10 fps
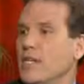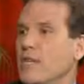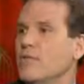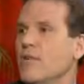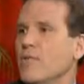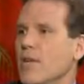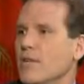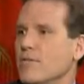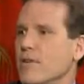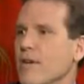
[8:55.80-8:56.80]
can torment
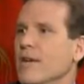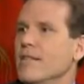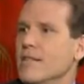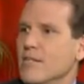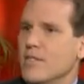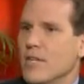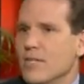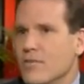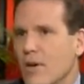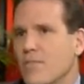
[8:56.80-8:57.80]
us. Right.
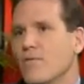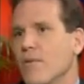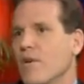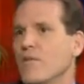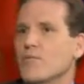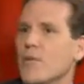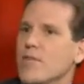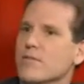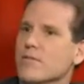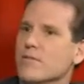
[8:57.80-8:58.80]
Disease comes from all those
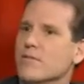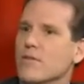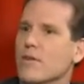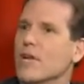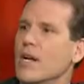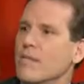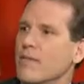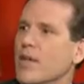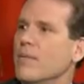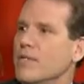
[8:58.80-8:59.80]
places. Right. So there are a lot of
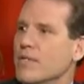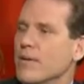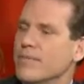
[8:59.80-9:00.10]
different elements there. And